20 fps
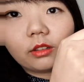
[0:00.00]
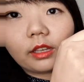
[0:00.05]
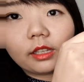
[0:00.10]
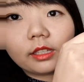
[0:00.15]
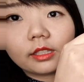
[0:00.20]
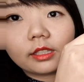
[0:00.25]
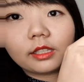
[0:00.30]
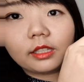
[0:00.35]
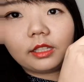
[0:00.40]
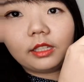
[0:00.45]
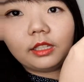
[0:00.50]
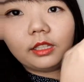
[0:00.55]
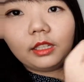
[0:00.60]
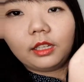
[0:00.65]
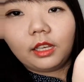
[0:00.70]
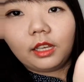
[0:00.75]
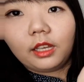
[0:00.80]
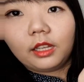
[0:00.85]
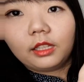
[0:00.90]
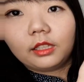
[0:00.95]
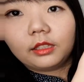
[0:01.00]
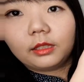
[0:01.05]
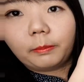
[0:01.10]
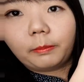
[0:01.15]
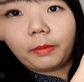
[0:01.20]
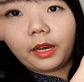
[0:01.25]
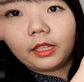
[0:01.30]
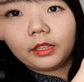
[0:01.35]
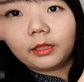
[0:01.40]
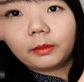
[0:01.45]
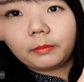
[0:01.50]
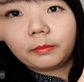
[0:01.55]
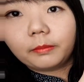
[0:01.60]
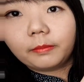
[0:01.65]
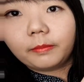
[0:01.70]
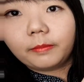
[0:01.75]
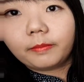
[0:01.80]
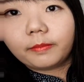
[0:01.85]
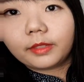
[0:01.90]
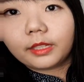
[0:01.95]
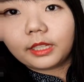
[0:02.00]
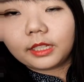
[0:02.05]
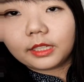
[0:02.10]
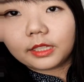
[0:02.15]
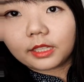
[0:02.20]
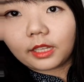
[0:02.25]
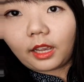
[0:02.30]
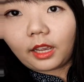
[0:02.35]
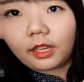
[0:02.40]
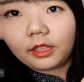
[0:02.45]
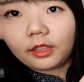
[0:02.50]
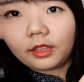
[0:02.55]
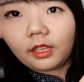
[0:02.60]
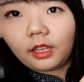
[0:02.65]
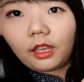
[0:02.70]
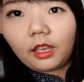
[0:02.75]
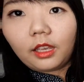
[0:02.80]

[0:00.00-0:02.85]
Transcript: you can see, the bottom inside,